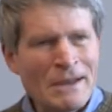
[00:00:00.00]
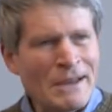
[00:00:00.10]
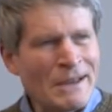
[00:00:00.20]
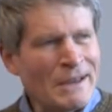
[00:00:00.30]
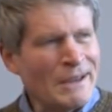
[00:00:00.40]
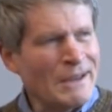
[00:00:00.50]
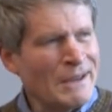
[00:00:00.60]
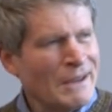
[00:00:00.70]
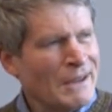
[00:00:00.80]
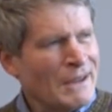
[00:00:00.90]
Uh,
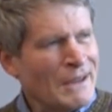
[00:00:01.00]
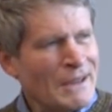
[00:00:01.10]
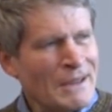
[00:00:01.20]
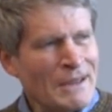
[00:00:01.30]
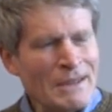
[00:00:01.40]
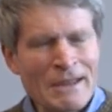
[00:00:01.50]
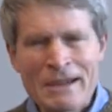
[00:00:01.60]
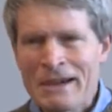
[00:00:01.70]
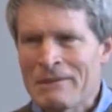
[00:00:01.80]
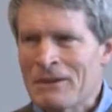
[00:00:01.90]
and
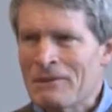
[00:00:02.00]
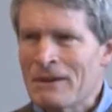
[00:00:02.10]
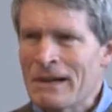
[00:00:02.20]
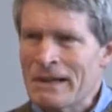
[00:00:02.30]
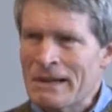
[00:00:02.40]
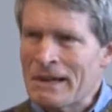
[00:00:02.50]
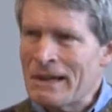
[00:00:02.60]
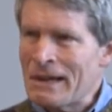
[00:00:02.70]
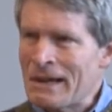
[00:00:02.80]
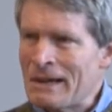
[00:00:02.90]
then Governor Ryan
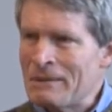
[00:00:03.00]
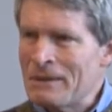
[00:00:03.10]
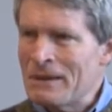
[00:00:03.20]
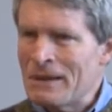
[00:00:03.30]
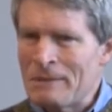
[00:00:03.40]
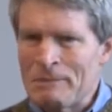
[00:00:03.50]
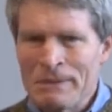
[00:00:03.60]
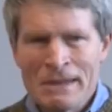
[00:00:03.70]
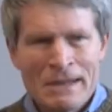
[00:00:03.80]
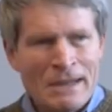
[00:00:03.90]
got out.
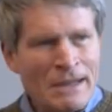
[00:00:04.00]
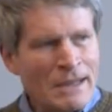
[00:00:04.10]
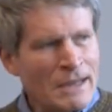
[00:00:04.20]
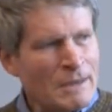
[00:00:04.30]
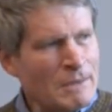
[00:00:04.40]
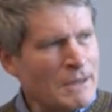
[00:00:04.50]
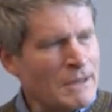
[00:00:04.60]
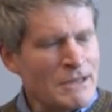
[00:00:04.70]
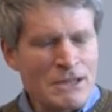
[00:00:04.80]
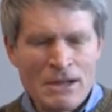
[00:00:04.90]
Um, um,
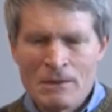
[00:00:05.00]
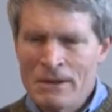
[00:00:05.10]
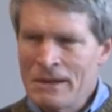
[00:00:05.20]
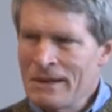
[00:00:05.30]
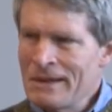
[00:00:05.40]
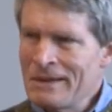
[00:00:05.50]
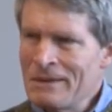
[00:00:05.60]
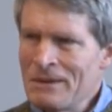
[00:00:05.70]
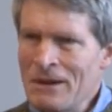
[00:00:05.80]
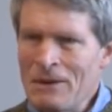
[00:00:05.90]
so, uh, uh,
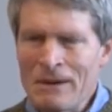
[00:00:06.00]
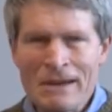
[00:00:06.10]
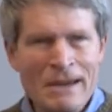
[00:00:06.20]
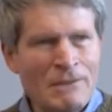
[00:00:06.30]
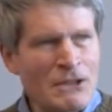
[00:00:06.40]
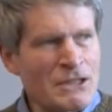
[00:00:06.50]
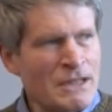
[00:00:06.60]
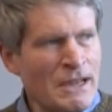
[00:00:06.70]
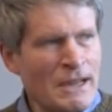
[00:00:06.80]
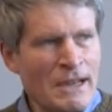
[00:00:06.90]
you know, every
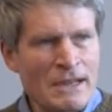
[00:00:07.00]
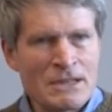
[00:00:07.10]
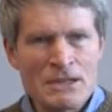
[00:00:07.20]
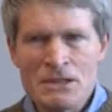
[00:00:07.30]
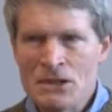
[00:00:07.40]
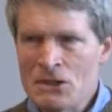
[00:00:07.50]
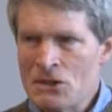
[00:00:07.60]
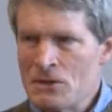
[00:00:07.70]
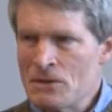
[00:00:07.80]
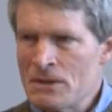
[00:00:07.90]
state has its
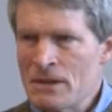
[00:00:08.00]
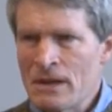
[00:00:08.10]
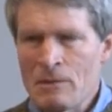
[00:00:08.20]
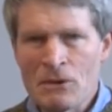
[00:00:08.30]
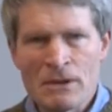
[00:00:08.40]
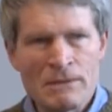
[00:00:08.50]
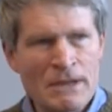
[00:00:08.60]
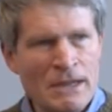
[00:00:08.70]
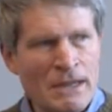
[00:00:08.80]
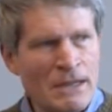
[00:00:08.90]
issues. Uh, I won't
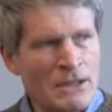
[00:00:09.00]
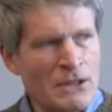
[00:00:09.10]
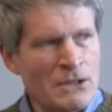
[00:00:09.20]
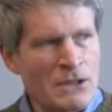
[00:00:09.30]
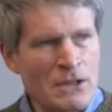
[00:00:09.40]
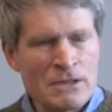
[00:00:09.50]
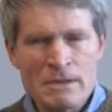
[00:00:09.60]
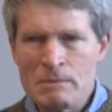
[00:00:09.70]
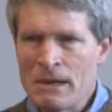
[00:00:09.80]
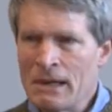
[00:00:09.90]
even get into New
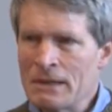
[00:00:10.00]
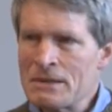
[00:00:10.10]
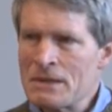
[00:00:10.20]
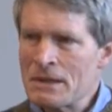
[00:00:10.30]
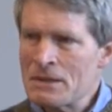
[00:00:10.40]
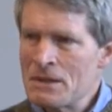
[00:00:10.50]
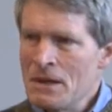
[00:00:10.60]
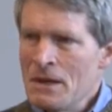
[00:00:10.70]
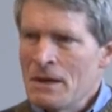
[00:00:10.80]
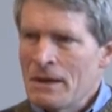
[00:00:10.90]
Jersey politics.
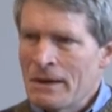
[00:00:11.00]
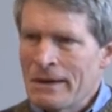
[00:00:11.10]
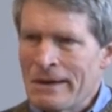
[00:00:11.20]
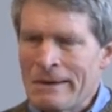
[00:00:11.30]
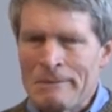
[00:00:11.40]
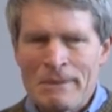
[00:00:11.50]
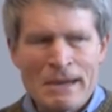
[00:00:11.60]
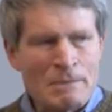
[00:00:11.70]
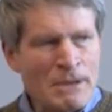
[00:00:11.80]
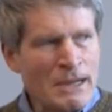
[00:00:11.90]
Uh,
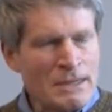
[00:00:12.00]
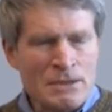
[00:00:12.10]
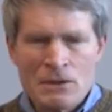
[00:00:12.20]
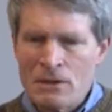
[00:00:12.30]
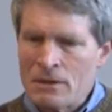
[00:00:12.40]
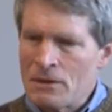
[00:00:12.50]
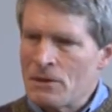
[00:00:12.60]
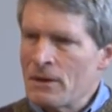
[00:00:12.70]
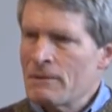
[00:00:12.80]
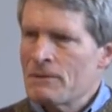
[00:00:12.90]
I practiced law in New
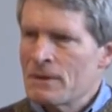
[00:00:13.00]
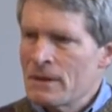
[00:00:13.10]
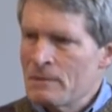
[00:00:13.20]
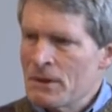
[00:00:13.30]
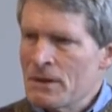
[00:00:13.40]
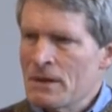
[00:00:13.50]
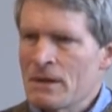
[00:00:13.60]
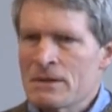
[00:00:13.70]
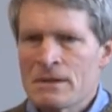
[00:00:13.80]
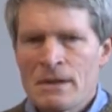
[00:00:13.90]
York for a number of
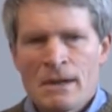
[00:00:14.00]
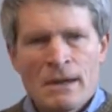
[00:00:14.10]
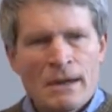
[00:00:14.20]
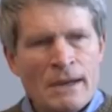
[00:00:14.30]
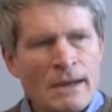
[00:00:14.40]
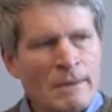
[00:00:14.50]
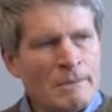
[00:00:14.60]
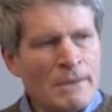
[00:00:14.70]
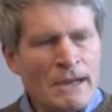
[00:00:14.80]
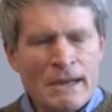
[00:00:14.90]
years. Uh,
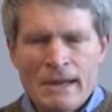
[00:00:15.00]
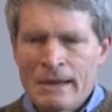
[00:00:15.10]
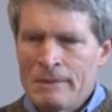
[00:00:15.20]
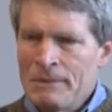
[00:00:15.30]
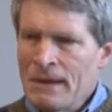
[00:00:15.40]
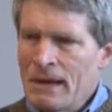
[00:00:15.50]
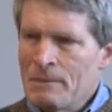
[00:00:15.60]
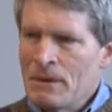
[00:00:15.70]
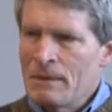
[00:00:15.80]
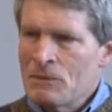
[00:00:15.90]
but uh,
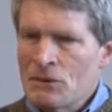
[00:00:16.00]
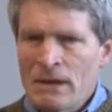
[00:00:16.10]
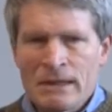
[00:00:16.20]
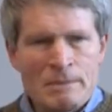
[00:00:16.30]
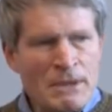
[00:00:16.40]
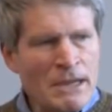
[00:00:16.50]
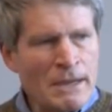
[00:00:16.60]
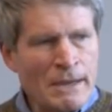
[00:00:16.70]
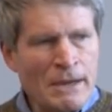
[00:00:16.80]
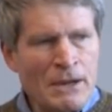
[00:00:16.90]
I'm, I'm thrilled to
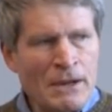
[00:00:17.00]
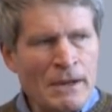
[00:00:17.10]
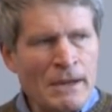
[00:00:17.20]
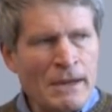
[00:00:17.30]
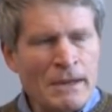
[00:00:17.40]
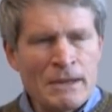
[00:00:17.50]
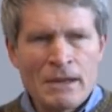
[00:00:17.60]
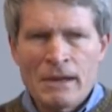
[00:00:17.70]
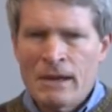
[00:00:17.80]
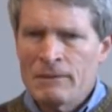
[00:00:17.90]
be here, and
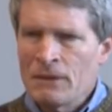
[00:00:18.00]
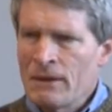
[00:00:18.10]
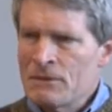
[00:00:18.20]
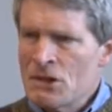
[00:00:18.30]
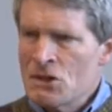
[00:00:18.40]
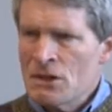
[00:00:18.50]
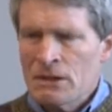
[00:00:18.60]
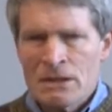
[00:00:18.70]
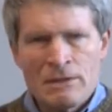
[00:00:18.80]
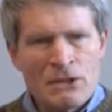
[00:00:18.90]
I've loved teaching
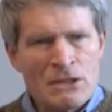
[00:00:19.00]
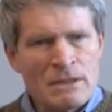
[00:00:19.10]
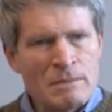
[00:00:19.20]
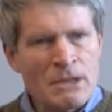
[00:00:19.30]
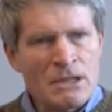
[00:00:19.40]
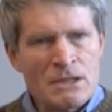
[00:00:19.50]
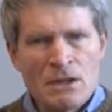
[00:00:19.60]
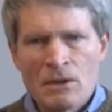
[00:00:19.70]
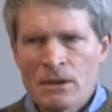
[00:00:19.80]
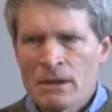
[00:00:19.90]
at the University of
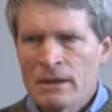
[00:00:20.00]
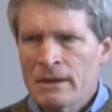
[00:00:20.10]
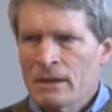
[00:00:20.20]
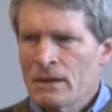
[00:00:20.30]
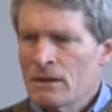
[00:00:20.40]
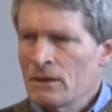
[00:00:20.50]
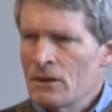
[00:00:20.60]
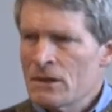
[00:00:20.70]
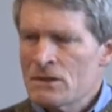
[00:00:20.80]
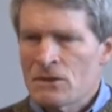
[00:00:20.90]
Minnesota. the
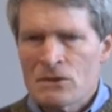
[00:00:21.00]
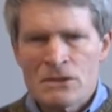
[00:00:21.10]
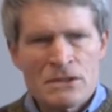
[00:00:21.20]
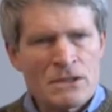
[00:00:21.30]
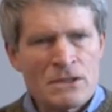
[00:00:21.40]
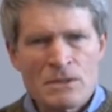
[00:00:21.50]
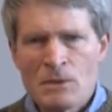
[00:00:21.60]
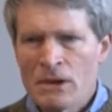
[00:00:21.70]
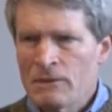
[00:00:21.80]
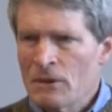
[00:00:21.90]
law school is just such a
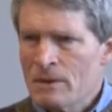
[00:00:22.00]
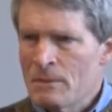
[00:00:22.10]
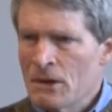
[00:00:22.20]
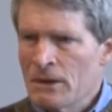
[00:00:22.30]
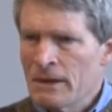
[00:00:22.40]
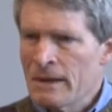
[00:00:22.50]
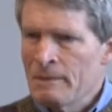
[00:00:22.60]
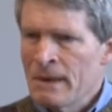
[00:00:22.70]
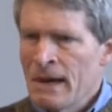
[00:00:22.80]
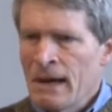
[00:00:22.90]
wonderful
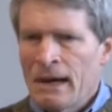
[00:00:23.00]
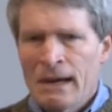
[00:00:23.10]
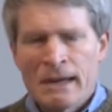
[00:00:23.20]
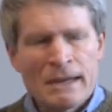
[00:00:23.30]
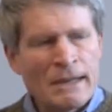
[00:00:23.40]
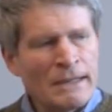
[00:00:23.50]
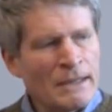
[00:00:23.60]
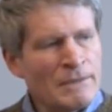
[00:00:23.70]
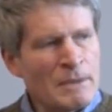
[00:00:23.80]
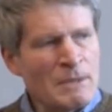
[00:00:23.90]
community. I
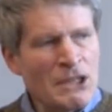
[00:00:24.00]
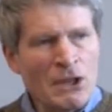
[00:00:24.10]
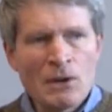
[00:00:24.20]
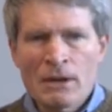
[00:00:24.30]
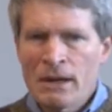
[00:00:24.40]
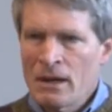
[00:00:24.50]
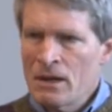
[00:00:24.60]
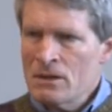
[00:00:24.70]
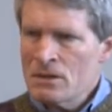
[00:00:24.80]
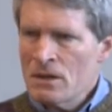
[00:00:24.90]
live in Mendota
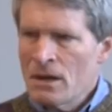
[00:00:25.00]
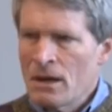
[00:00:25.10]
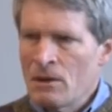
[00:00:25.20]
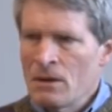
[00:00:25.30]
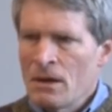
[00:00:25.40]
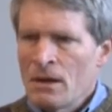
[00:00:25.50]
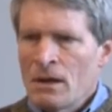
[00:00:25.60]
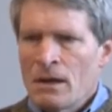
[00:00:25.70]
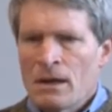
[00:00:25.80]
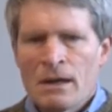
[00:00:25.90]
Heights now,
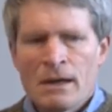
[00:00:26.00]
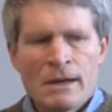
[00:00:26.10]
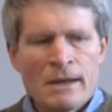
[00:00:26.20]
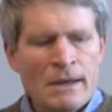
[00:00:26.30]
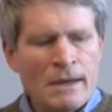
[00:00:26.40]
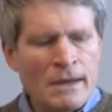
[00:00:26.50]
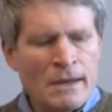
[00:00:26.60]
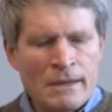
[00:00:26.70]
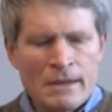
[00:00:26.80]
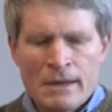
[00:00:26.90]
uh,
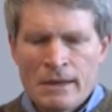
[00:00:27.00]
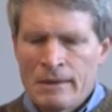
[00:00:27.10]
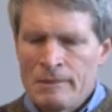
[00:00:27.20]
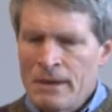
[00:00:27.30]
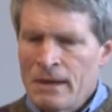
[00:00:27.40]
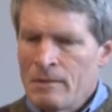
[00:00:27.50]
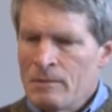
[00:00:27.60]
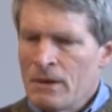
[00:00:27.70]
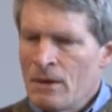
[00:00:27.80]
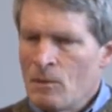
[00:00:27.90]
and um,
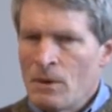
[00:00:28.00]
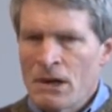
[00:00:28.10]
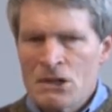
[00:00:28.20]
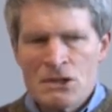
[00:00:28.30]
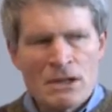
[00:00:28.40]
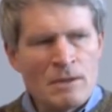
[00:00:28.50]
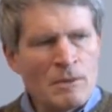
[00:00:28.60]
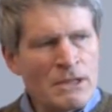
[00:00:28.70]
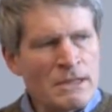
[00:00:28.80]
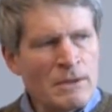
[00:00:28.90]
am uh, watching
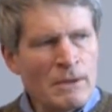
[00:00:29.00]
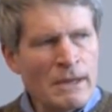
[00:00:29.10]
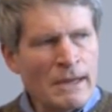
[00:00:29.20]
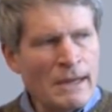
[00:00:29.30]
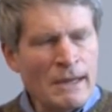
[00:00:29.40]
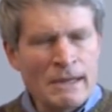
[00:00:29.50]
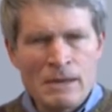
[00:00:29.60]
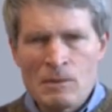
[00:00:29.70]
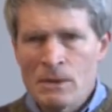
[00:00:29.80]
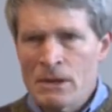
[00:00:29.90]
what's going on in